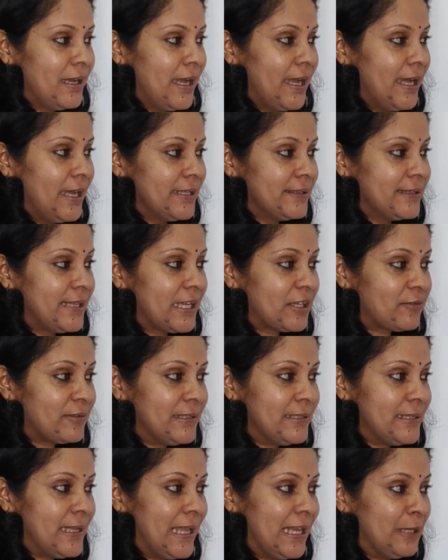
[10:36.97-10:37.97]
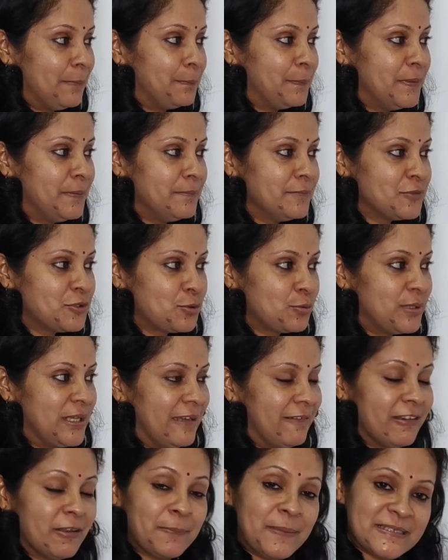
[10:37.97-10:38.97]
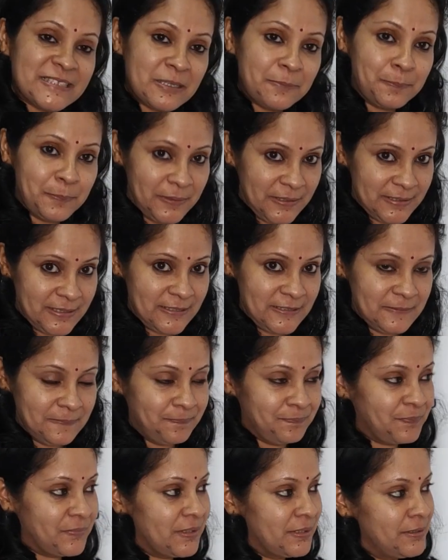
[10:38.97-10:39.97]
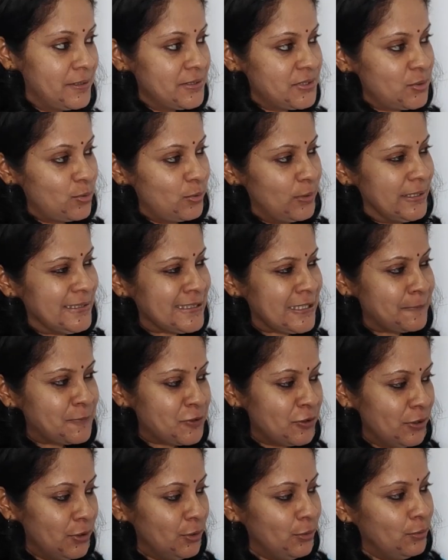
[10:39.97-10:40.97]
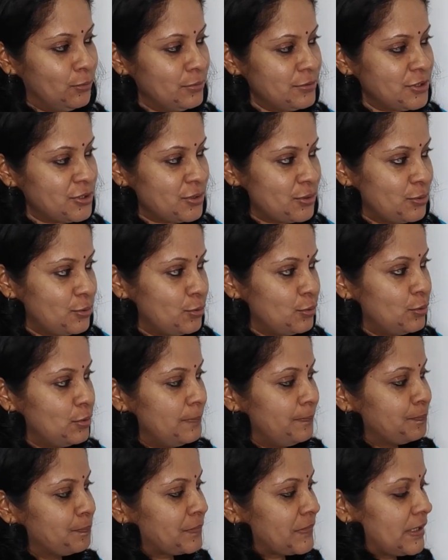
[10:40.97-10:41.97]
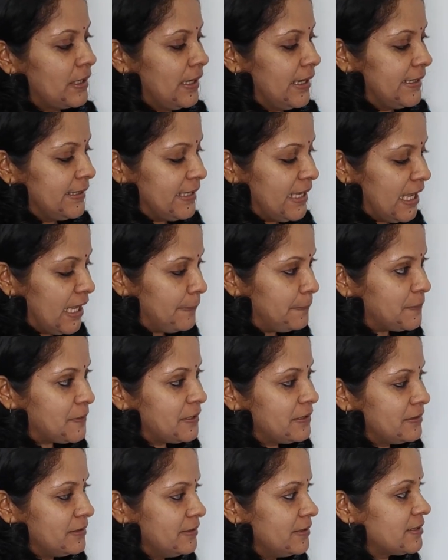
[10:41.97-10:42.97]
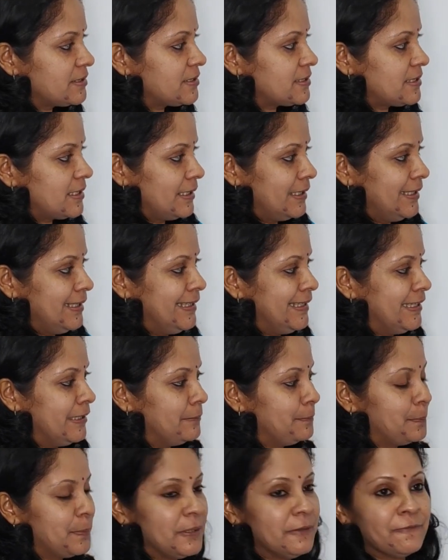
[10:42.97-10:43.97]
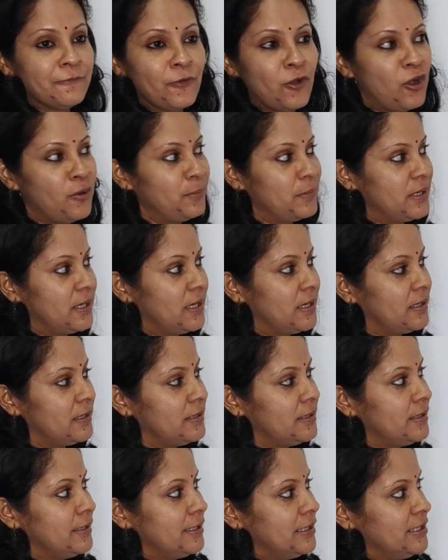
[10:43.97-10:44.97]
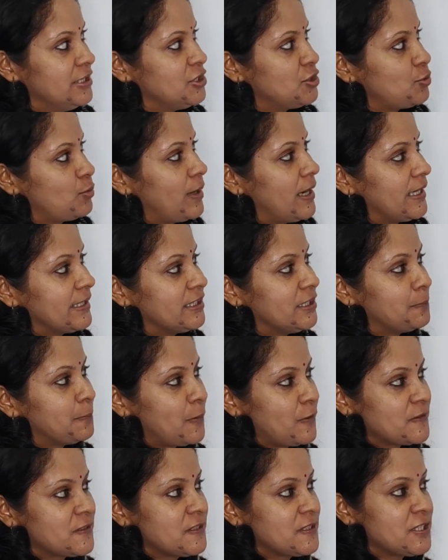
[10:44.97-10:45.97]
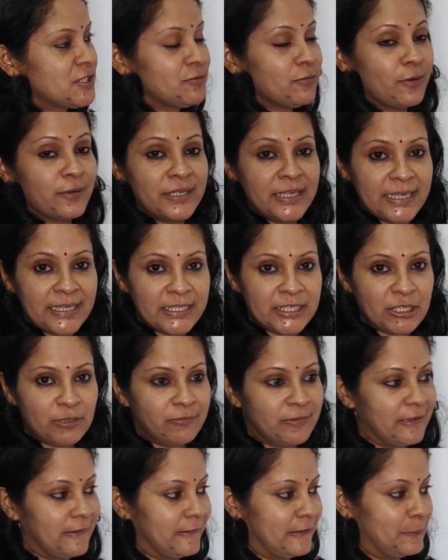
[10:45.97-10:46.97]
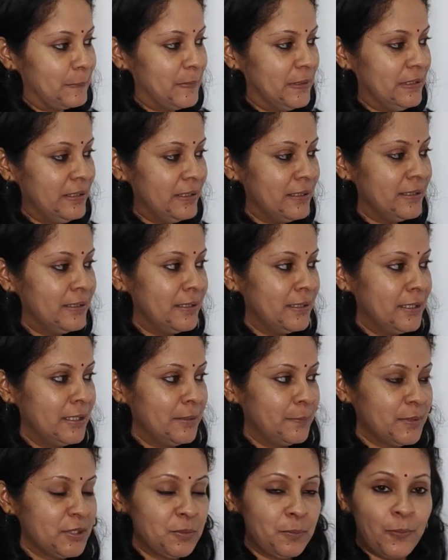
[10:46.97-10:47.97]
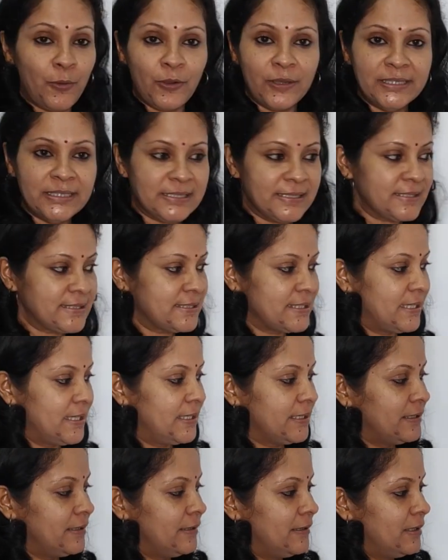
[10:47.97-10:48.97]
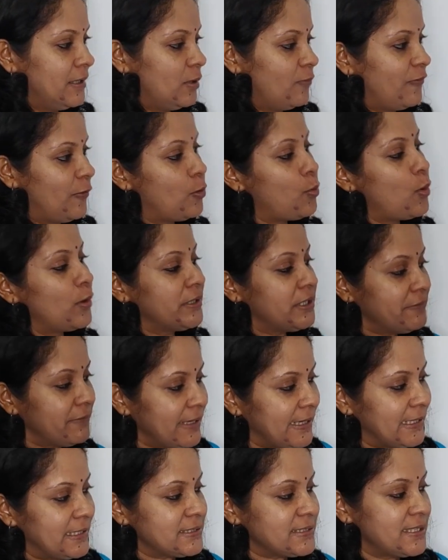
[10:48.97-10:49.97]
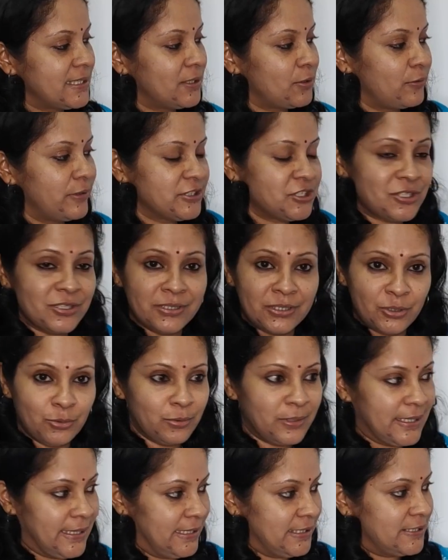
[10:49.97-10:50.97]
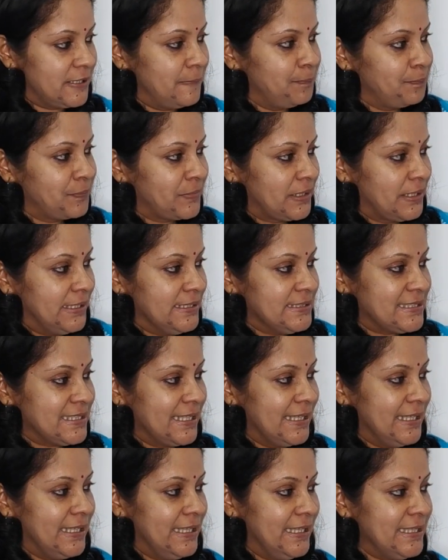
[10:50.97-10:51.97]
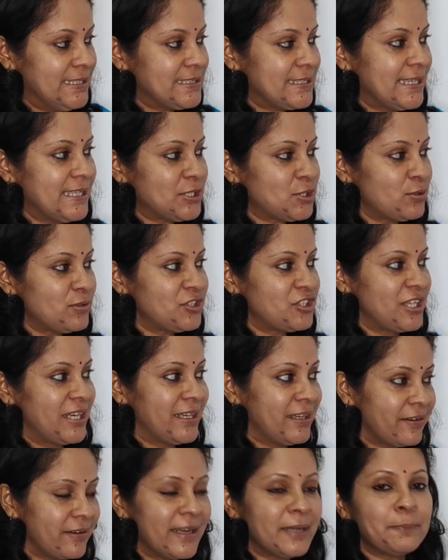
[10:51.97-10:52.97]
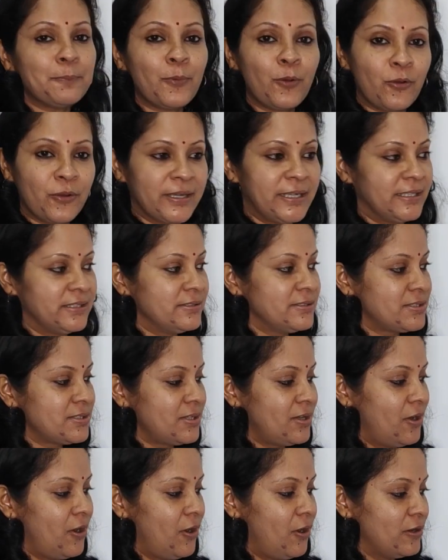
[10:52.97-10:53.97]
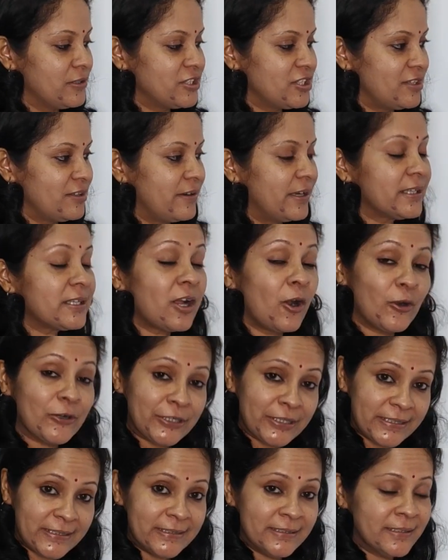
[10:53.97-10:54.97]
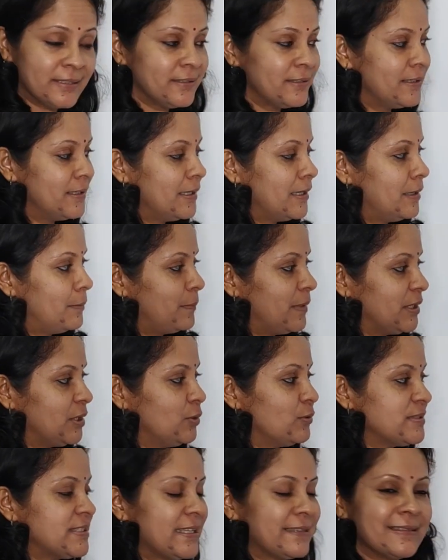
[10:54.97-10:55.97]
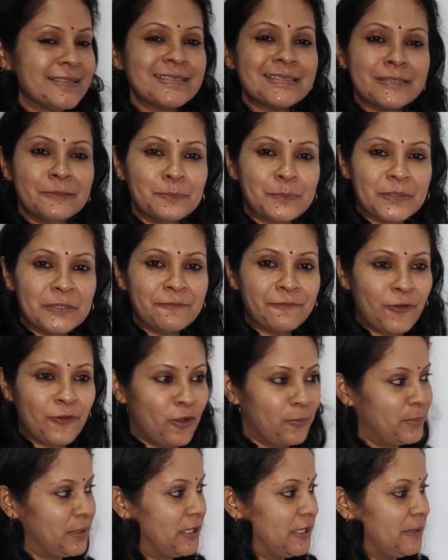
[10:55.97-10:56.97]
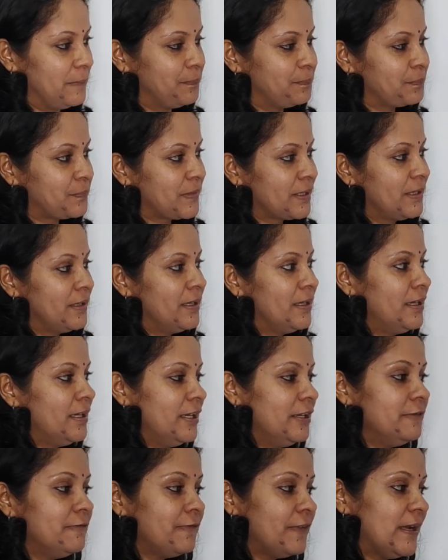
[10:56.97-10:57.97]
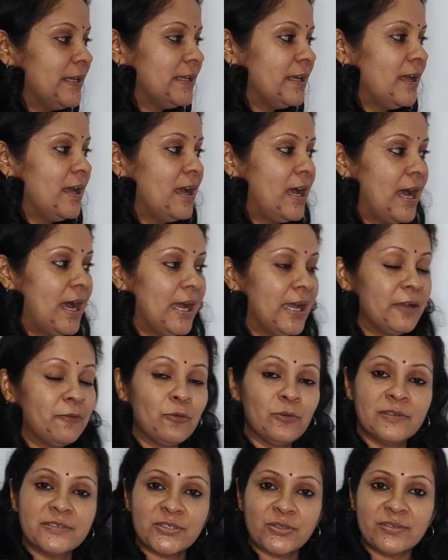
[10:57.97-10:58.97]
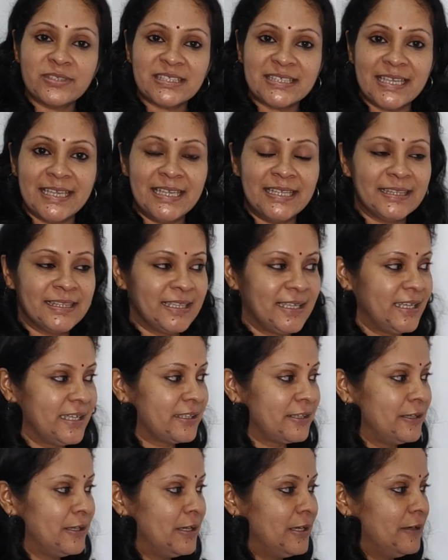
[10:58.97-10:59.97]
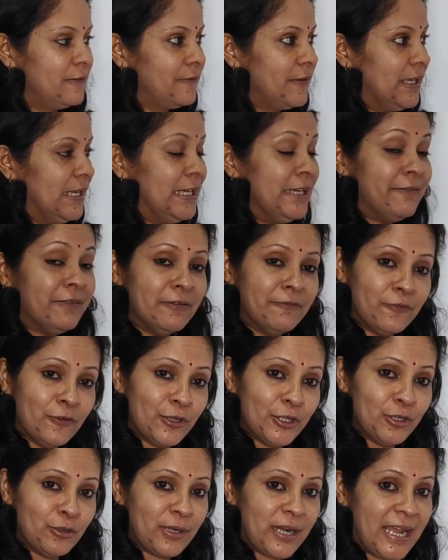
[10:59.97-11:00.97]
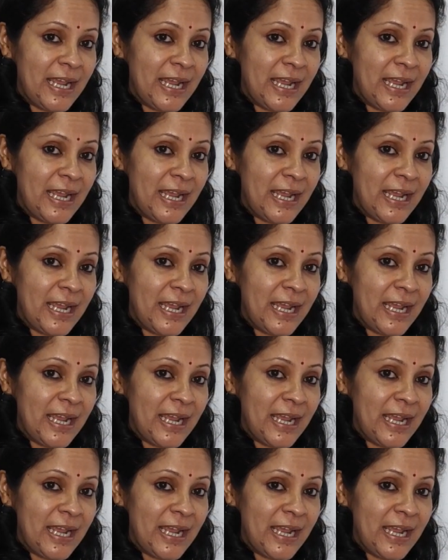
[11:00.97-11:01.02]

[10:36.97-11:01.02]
and that will help him to develop as a person. So it's up to you to adapt this EMP formula into either positive or negative development. But the point is that for whatever essay question you get, it's easy to generate points or generate content by using this simple formula. In fact, I have also seen that even for your